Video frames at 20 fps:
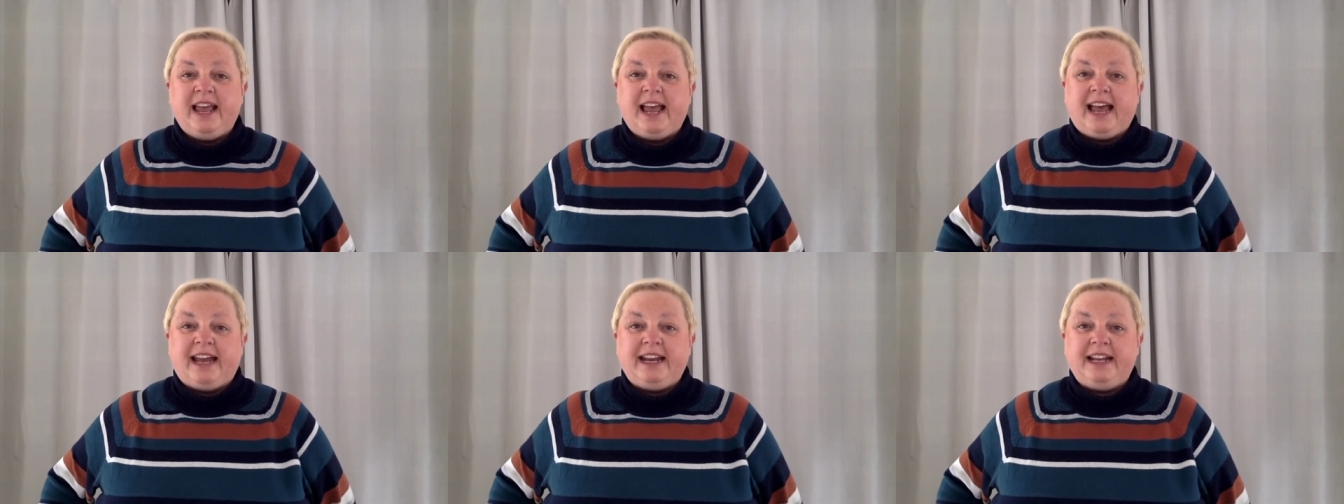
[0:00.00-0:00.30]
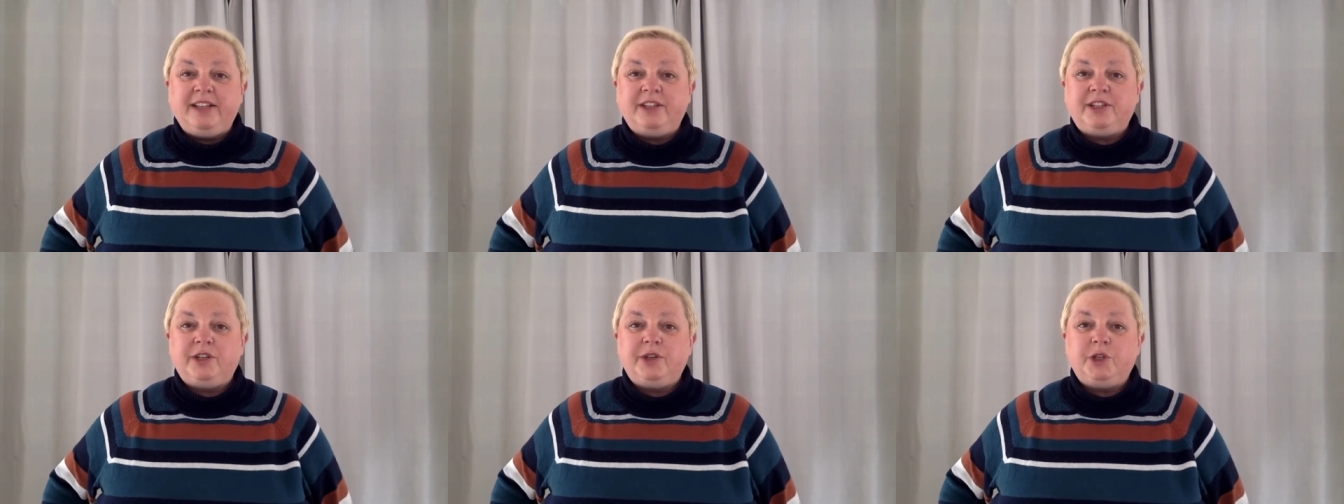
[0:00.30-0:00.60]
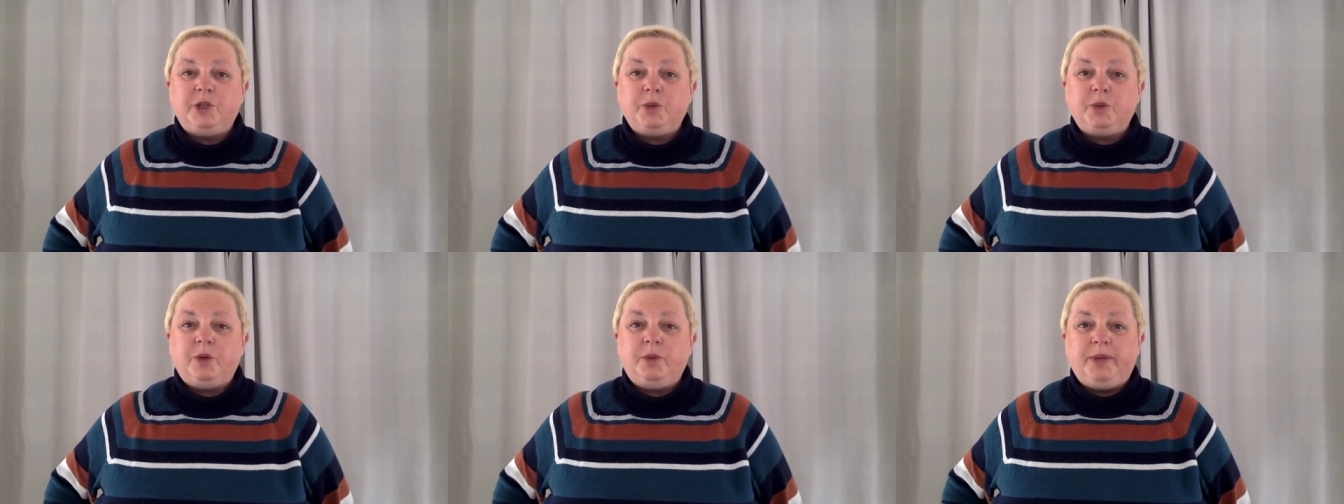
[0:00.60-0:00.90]
and as
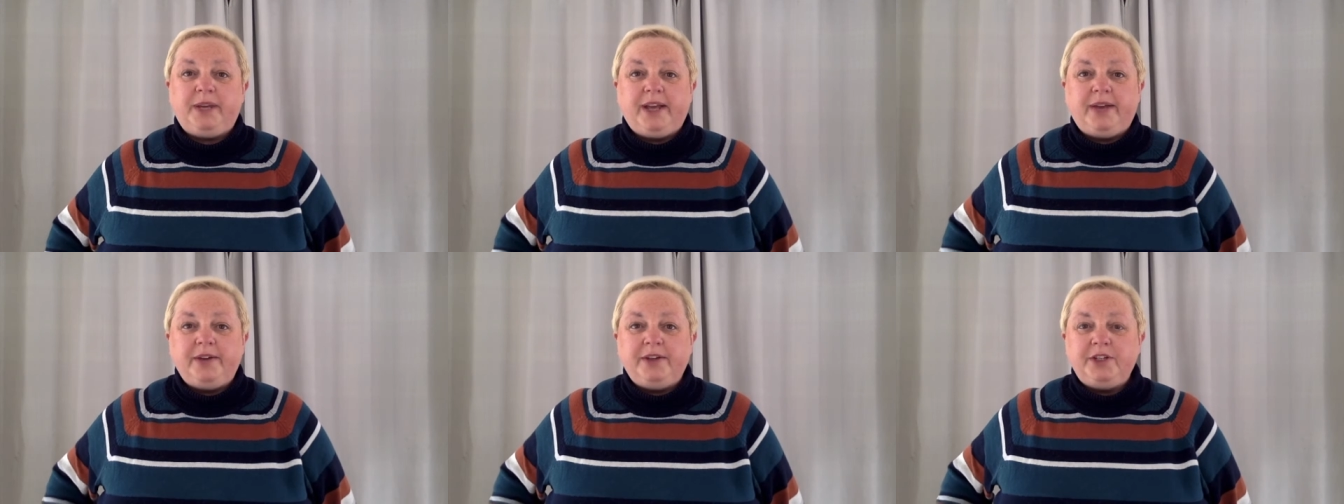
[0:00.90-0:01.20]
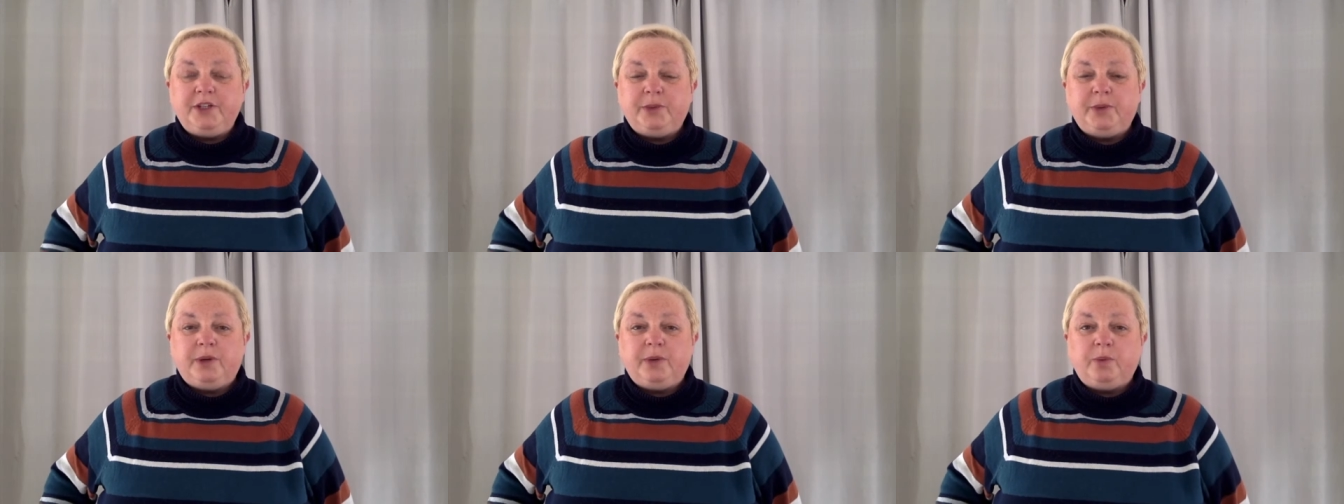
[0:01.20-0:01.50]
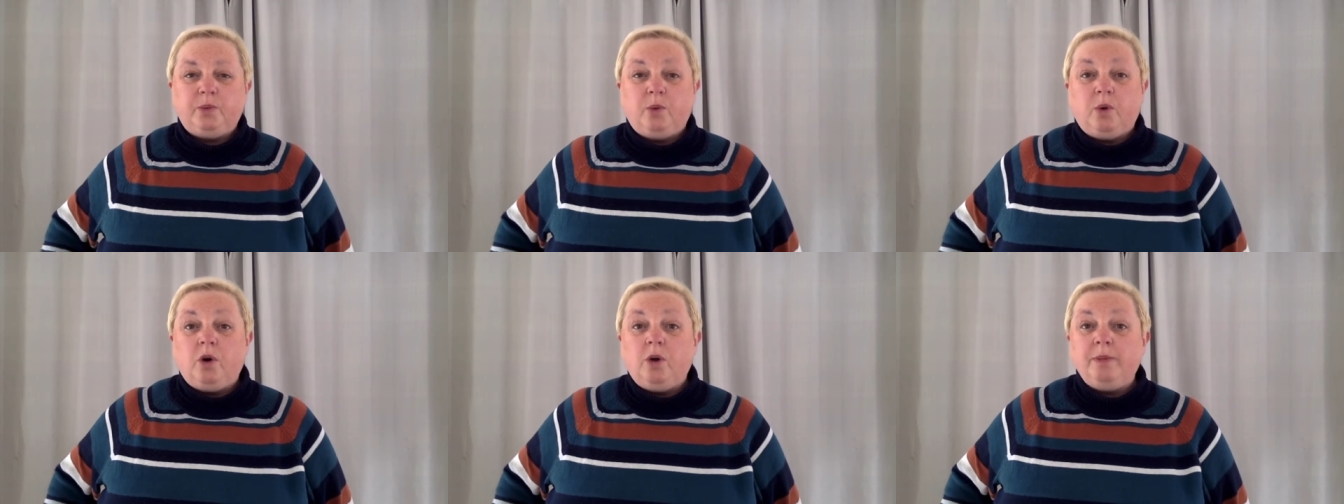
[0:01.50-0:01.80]
usual we're going to do a
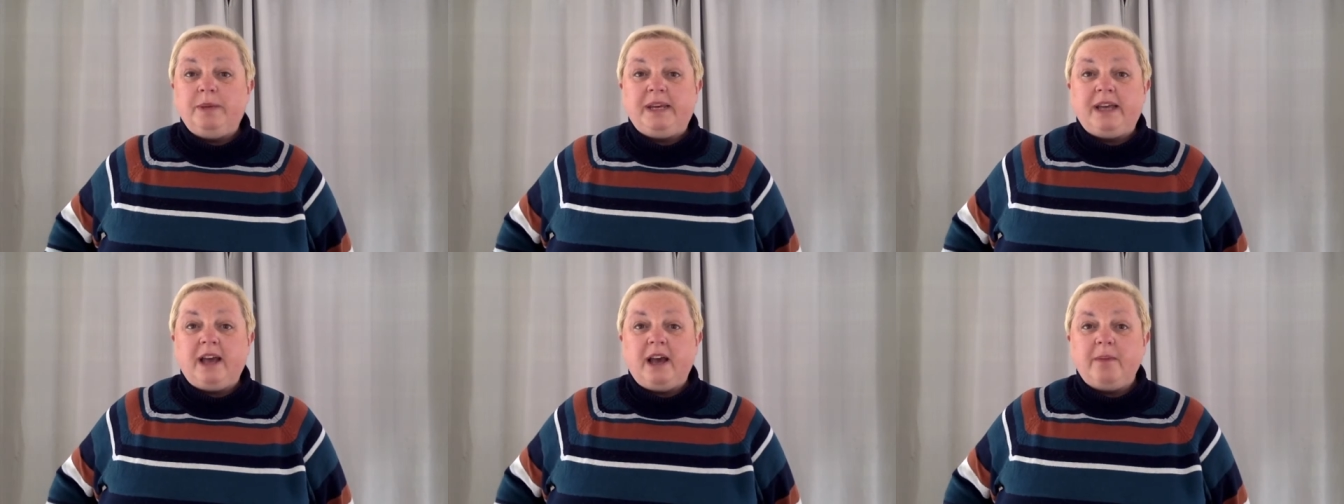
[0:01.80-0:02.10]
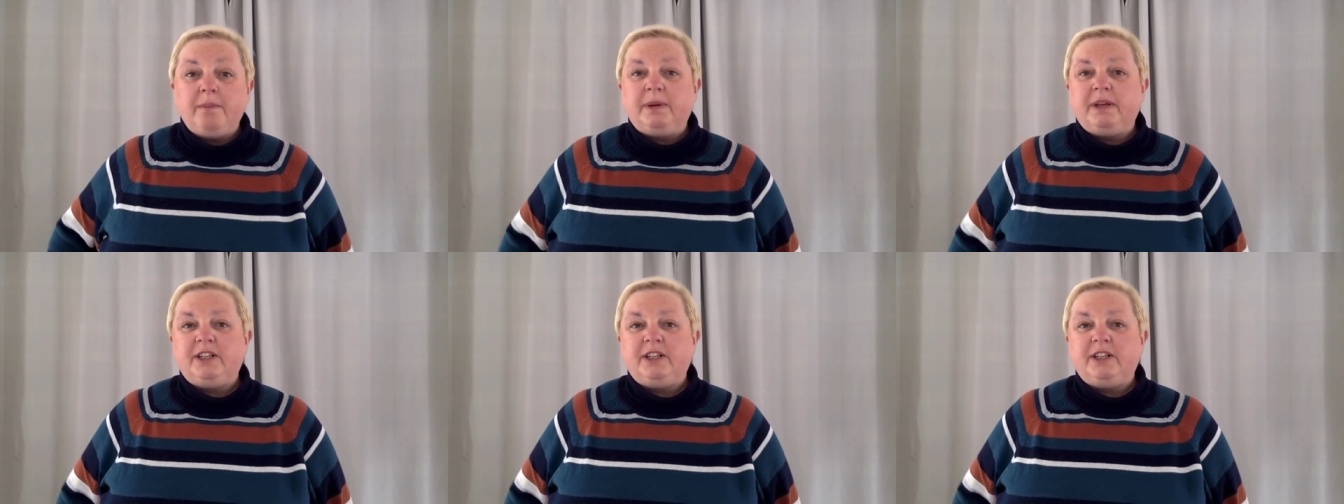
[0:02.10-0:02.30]
warming up,